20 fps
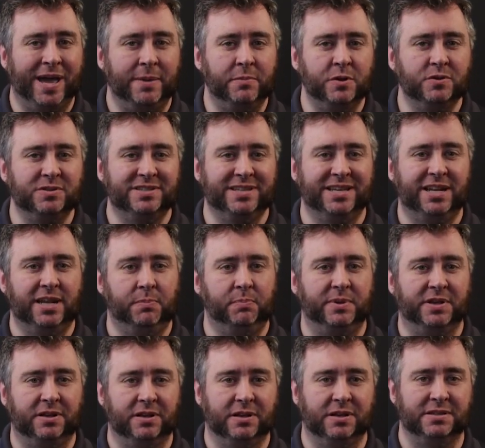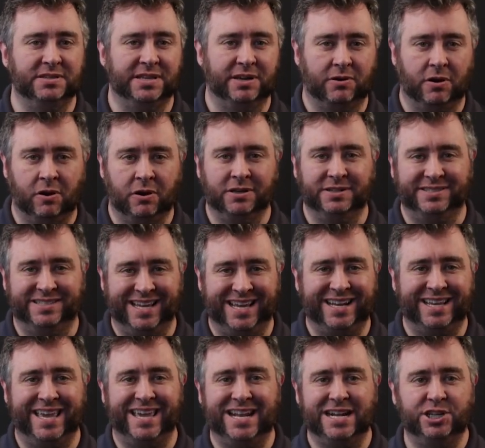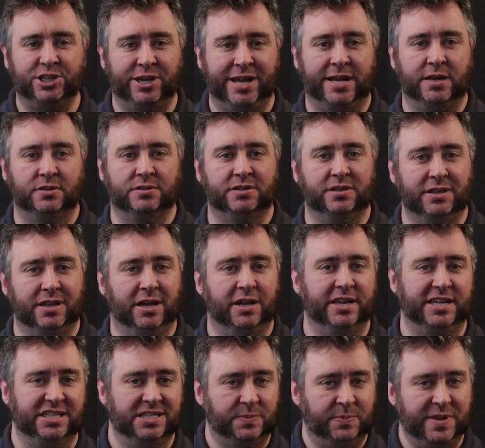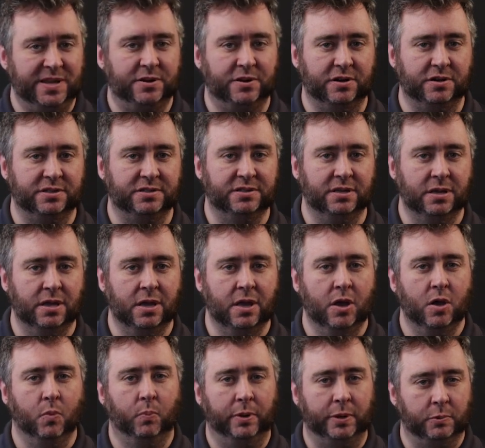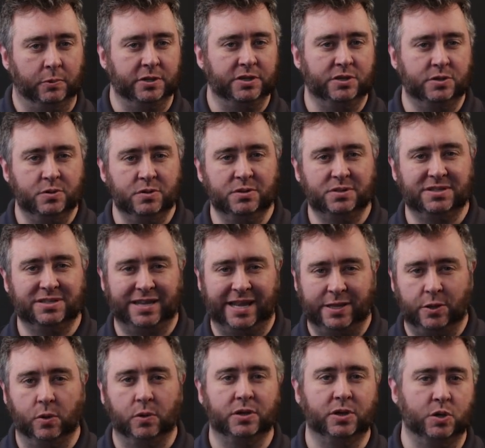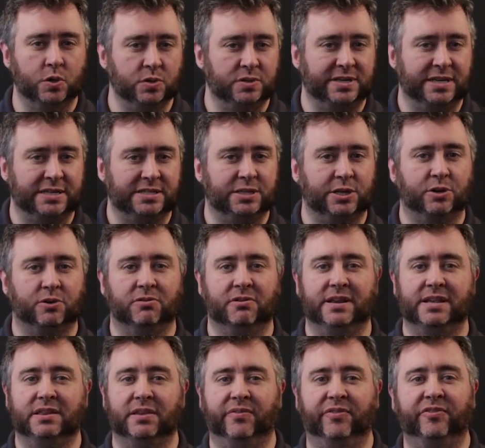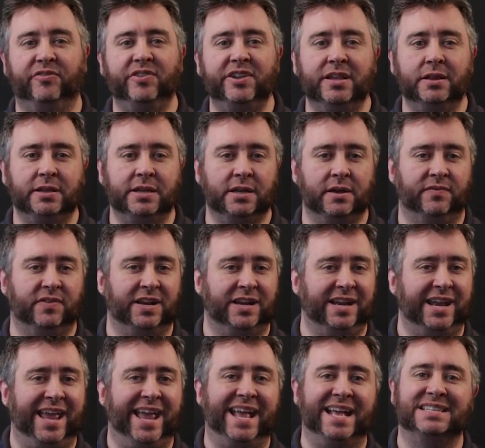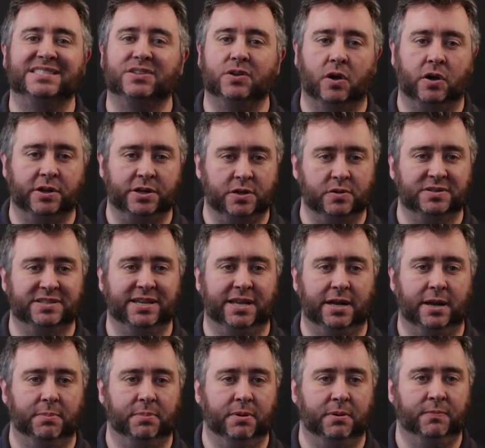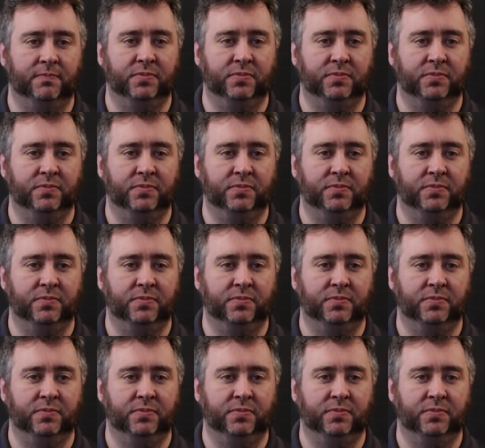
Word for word: Atmos setup because there aren't dedicated channels to the height speakers, but it will use psychoacoustics to create the feeling of an enhanced audio setup.